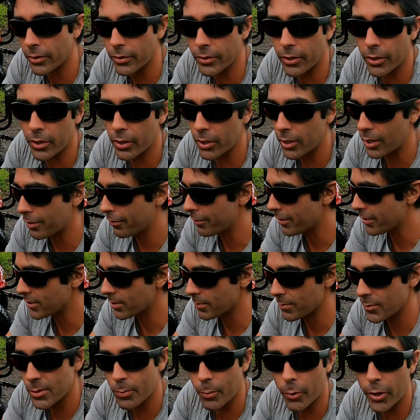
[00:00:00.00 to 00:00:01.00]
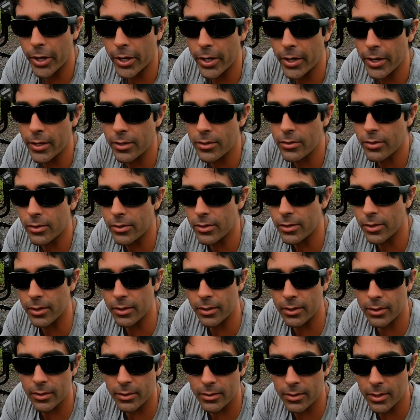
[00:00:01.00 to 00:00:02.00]
the dirt off as I'm spraying it, so it's
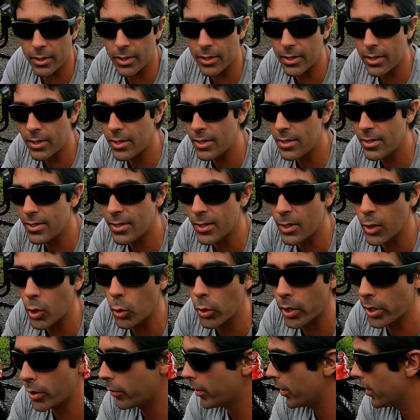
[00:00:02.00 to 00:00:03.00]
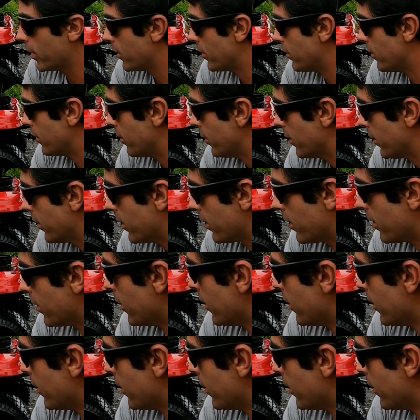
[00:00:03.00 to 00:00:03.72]
an easy, quick way to do it.